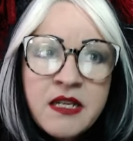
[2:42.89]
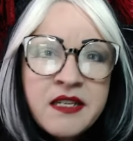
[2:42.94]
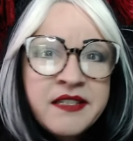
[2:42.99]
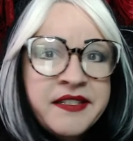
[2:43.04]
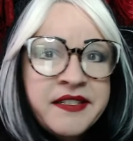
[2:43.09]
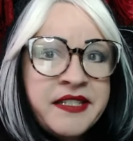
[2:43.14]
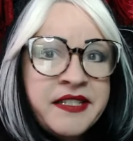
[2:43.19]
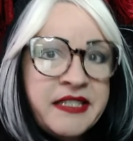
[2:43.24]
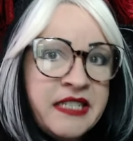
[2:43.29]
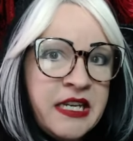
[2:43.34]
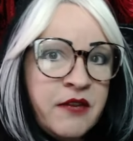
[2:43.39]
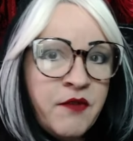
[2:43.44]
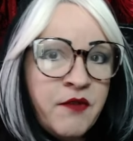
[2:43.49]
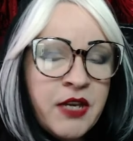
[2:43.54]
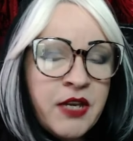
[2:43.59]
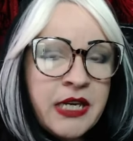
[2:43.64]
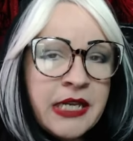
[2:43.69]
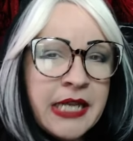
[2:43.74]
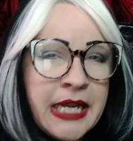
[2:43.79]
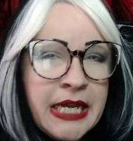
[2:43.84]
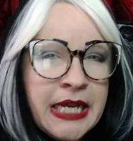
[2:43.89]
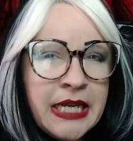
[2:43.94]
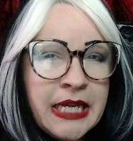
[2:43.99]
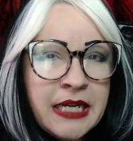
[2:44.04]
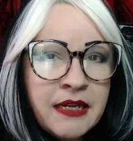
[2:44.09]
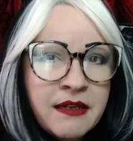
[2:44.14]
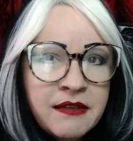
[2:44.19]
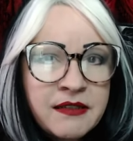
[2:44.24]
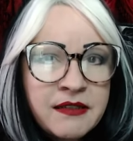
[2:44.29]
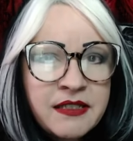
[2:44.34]
Stephen
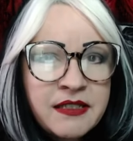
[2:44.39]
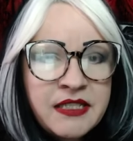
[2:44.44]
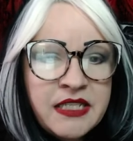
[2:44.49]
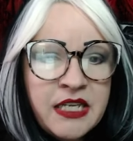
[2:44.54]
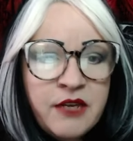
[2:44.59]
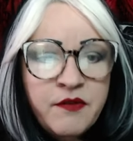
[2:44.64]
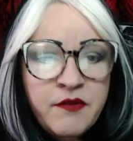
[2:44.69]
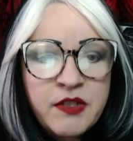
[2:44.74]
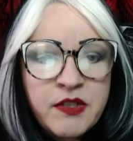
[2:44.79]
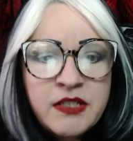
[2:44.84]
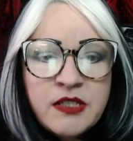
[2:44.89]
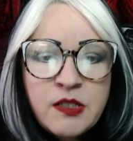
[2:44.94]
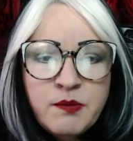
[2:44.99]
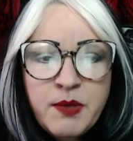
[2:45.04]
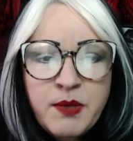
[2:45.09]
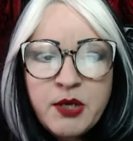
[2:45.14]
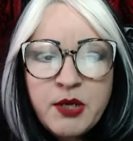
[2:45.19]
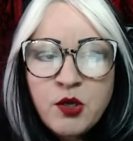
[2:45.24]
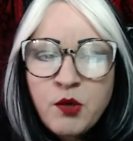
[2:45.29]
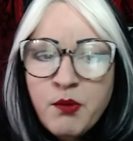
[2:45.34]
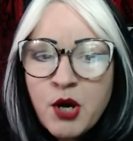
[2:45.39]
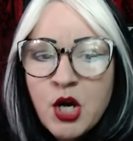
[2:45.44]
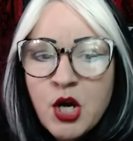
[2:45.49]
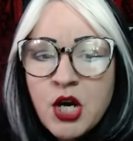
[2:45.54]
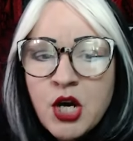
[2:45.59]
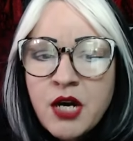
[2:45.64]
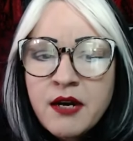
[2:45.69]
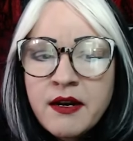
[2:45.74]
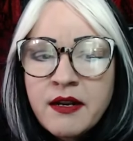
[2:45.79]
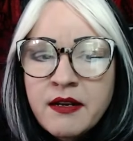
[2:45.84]
King, Steven
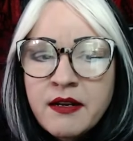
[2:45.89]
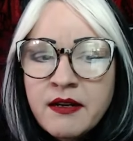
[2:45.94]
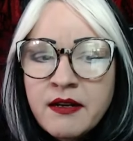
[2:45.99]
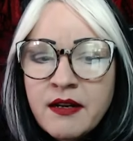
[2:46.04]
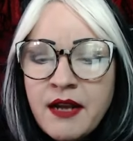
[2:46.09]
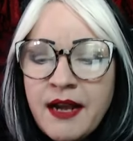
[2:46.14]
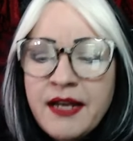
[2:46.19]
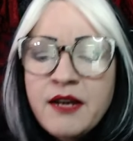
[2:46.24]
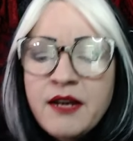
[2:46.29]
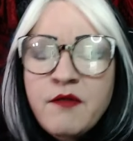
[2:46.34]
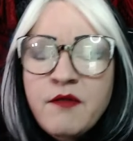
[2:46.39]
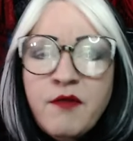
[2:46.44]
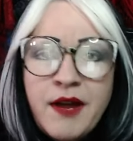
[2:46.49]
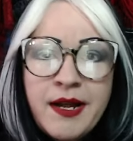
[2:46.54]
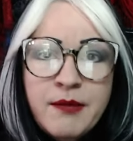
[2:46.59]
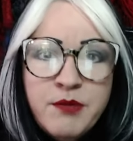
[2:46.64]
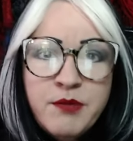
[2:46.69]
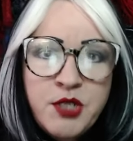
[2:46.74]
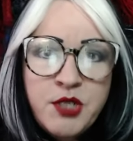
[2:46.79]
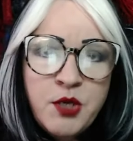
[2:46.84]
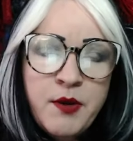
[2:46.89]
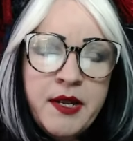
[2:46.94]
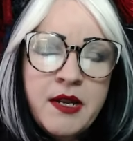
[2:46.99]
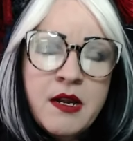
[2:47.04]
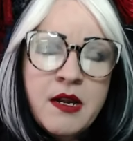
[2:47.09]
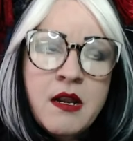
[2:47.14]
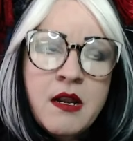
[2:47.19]
Spielberg kind of vibe to it.